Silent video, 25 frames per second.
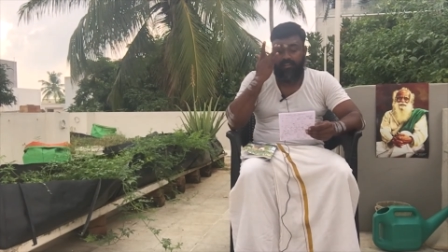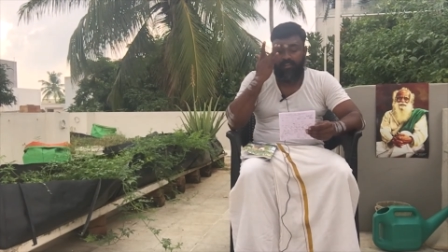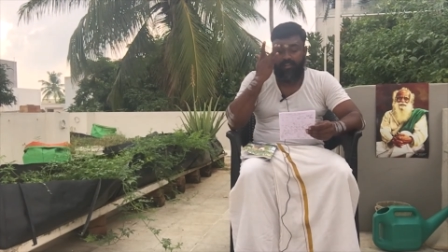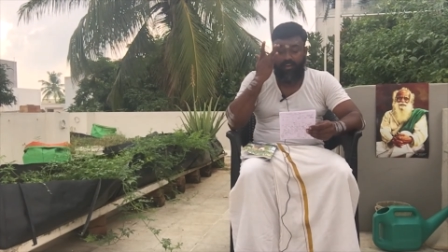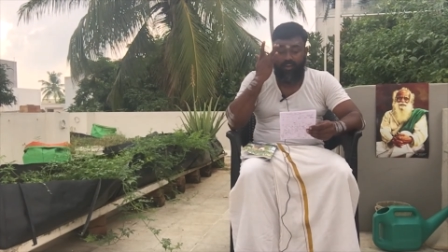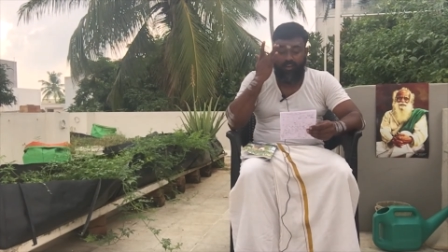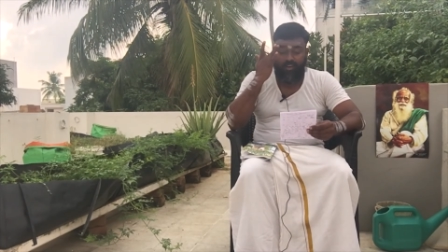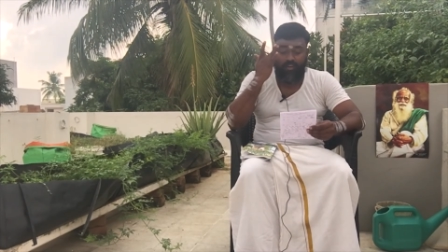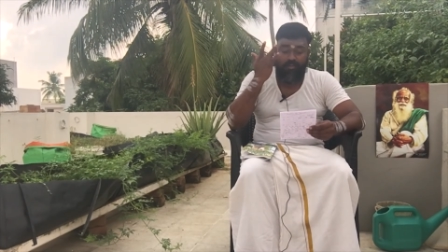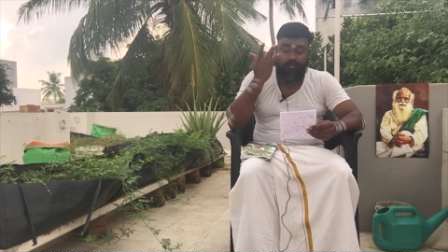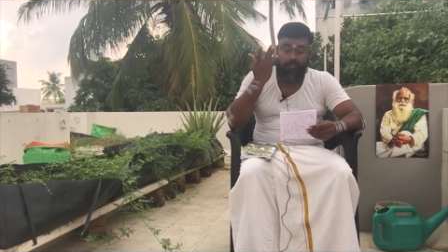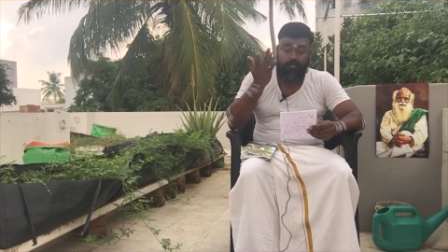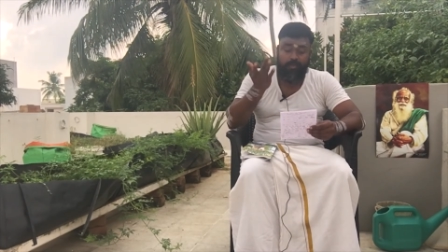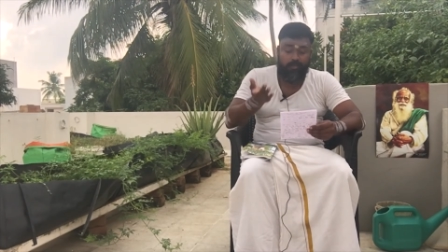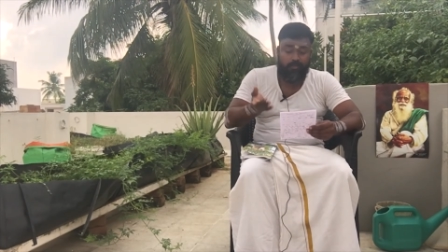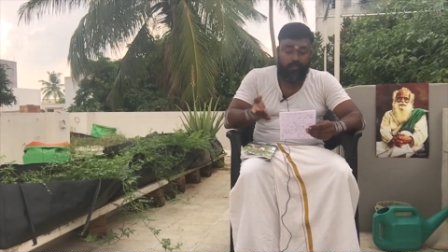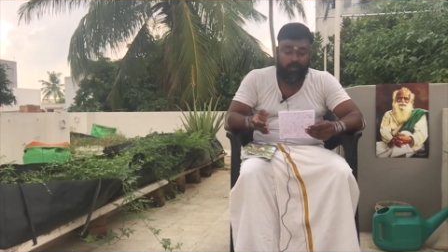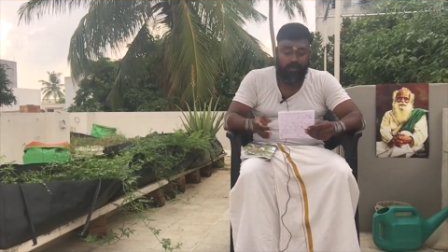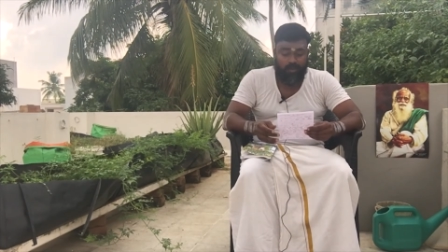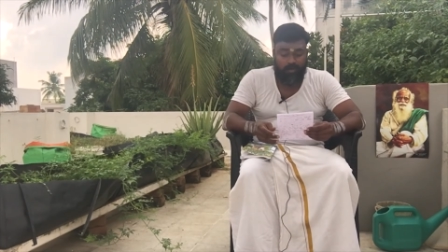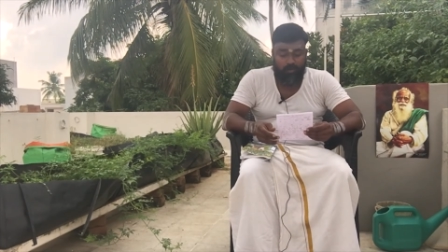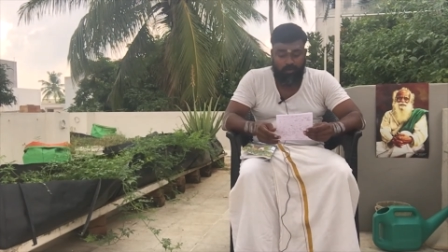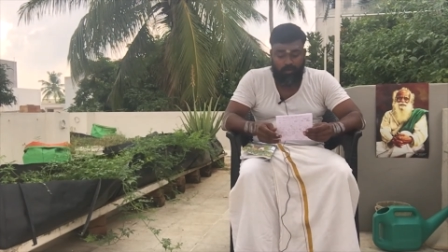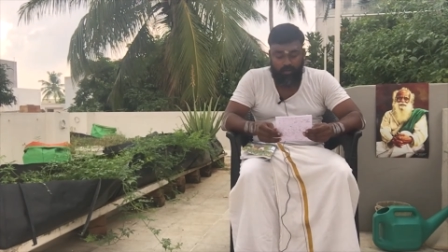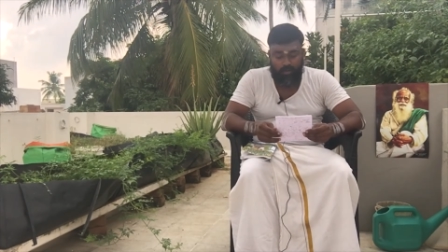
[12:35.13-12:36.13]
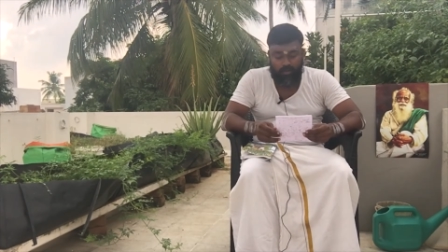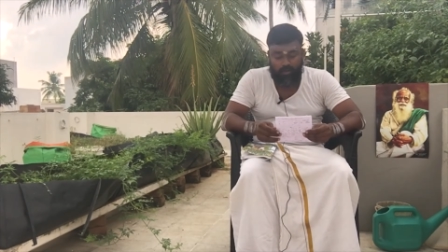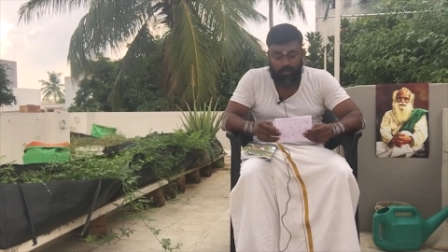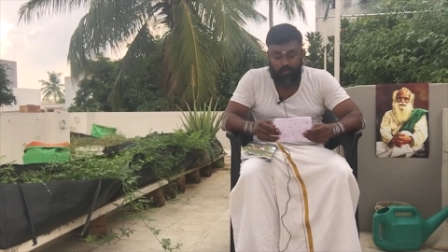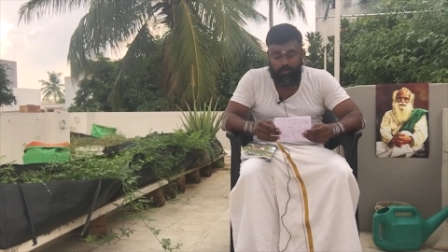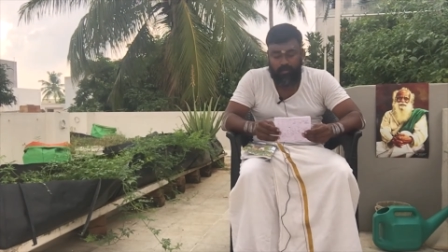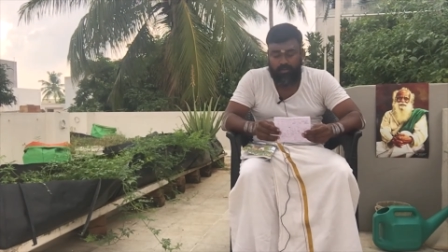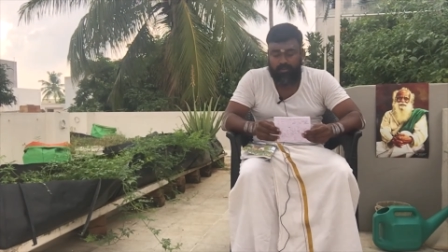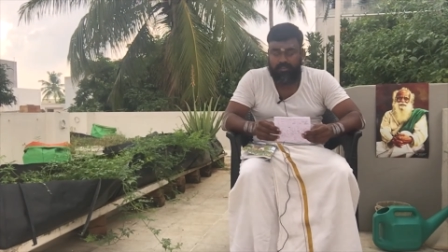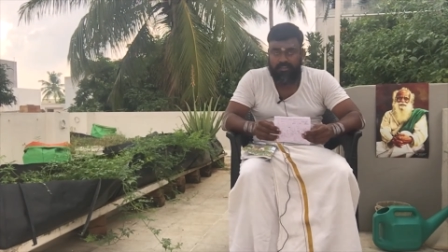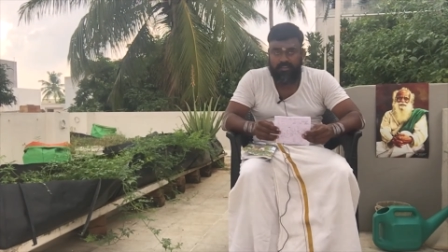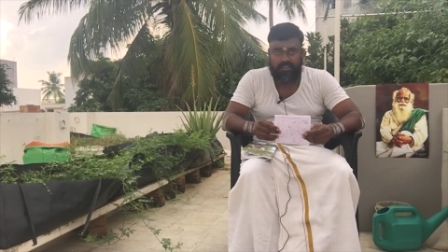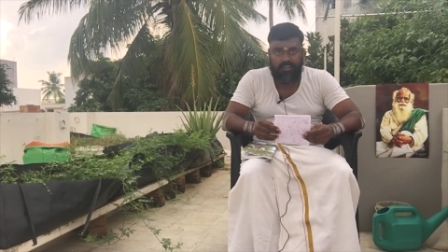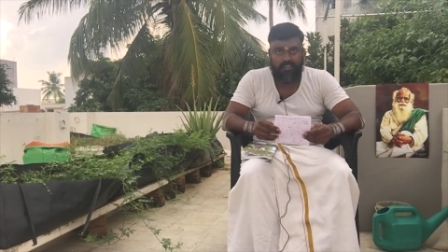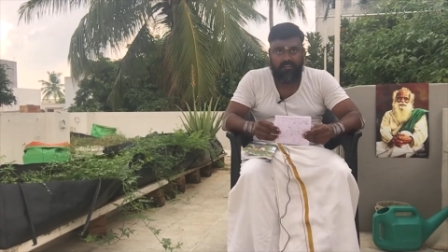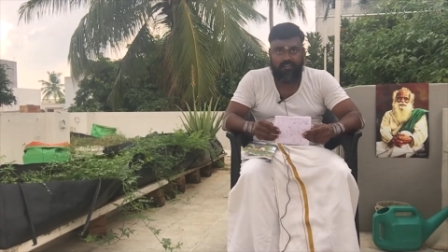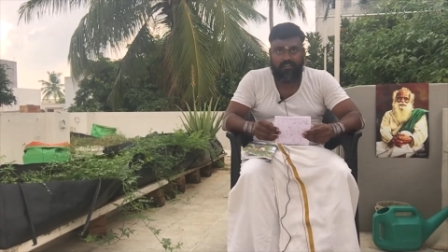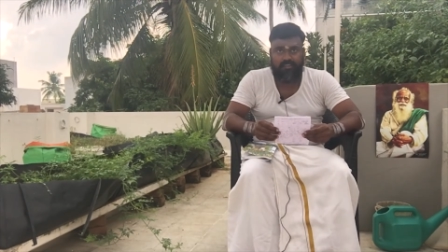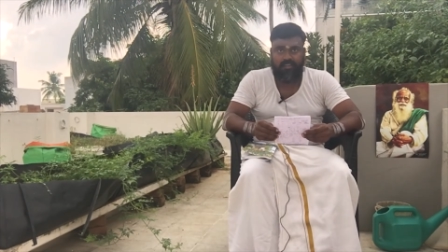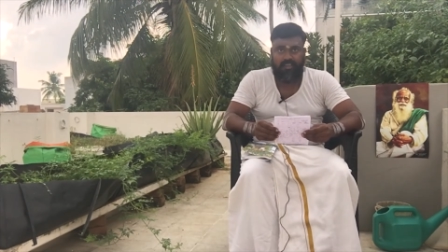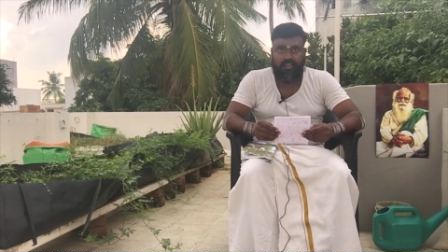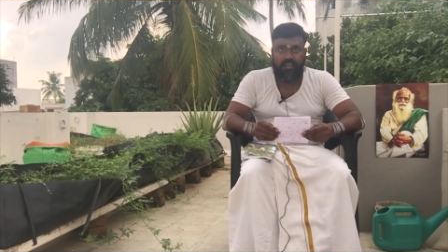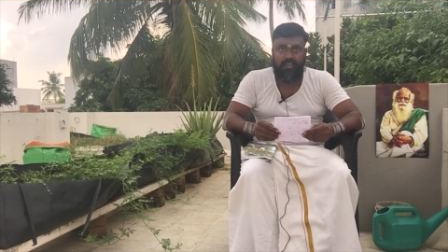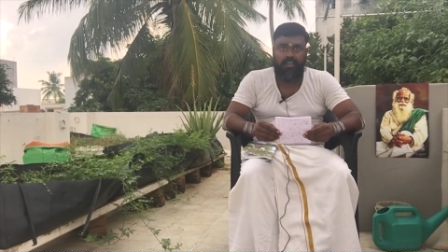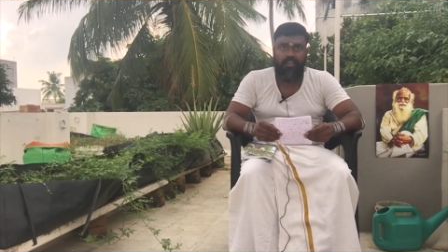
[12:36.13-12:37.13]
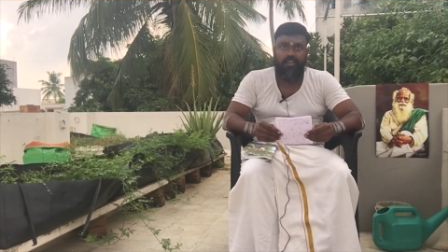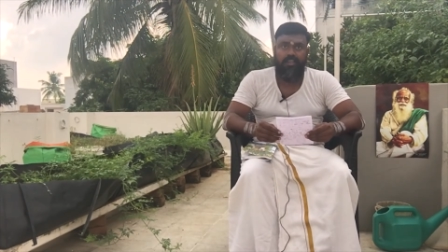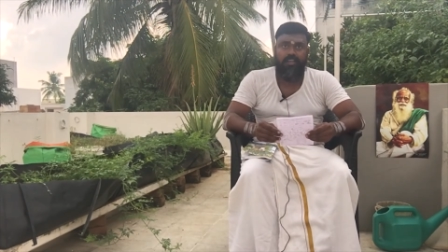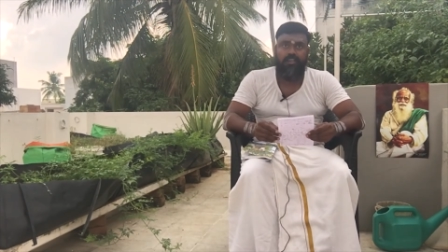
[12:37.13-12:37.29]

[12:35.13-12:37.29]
lot of people now talk about stress right